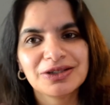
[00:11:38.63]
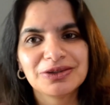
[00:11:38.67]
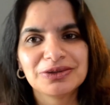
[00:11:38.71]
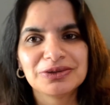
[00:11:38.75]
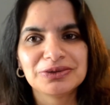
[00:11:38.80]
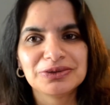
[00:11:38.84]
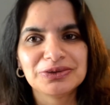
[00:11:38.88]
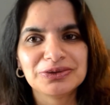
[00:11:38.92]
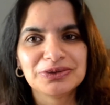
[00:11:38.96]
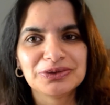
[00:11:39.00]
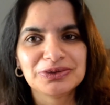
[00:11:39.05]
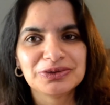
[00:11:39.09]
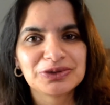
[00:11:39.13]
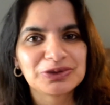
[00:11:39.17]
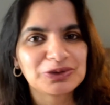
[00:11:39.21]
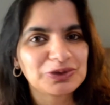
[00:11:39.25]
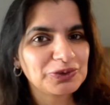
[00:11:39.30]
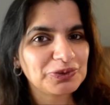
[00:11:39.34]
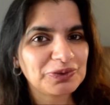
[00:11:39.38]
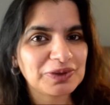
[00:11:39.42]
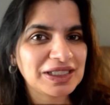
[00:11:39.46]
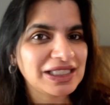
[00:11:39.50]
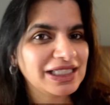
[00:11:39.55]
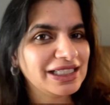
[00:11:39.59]
who
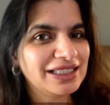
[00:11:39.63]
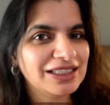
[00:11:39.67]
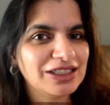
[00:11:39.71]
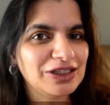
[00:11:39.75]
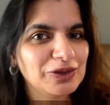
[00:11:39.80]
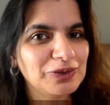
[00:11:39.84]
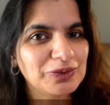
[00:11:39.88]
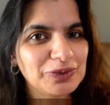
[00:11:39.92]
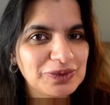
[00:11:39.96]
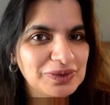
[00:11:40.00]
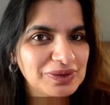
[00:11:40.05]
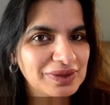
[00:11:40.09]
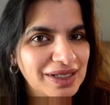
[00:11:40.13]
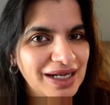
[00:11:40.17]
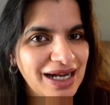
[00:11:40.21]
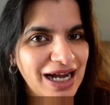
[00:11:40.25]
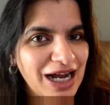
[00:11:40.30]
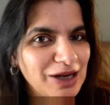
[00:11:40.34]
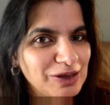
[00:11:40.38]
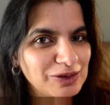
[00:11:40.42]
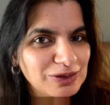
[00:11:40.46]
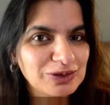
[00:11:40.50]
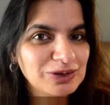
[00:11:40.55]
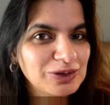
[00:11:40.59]
don't really know
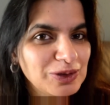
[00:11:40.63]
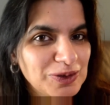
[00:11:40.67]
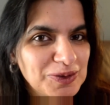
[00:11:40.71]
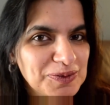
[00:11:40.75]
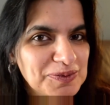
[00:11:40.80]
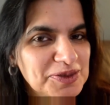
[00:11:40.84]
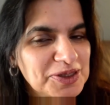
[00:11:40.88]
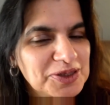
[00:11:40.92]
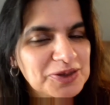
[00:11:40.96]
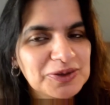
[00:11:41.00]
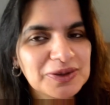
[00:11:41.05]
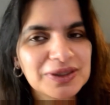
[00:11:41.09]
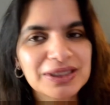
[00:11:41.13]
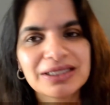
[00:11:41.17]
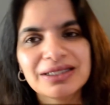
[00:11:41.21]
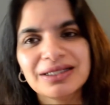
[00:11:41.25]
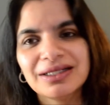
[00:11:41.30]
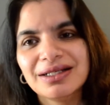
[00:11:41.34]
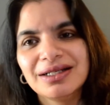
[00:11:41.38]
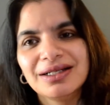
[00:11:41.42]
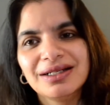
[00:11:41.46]
how to homeschool.